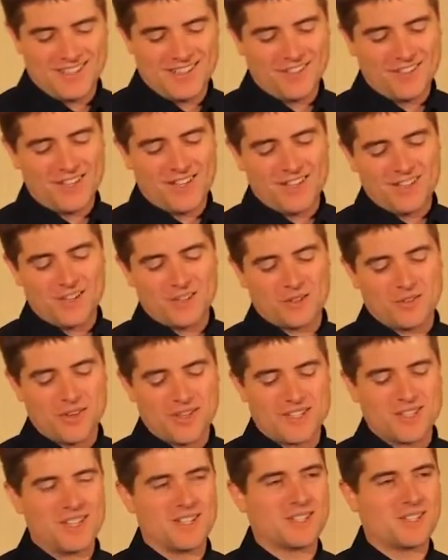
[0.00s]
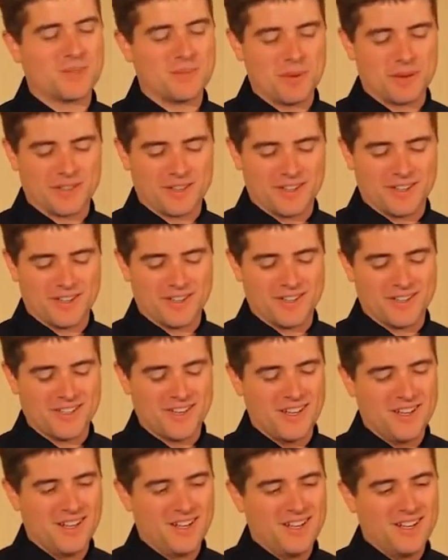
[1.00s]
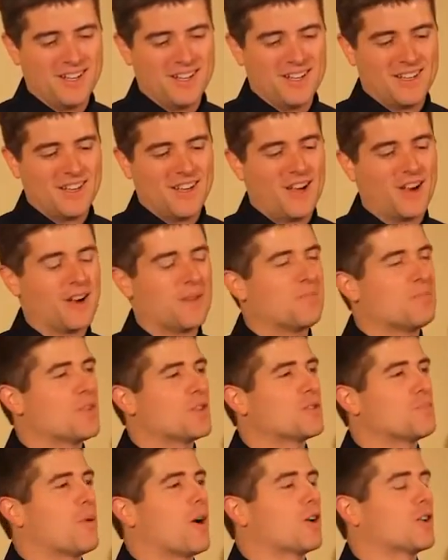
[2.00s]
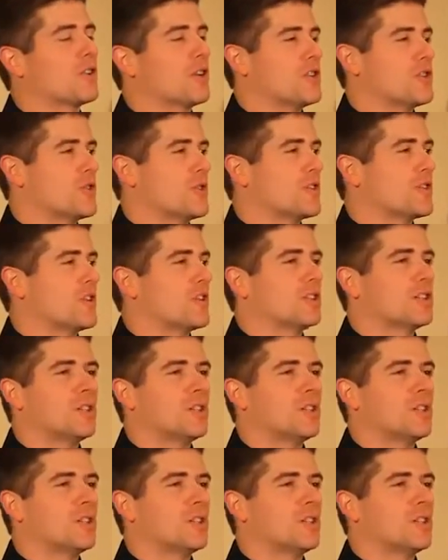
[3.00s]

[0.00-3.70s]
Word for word: If you need another reason not to smoke, there it is. All right, sparkler injuries are a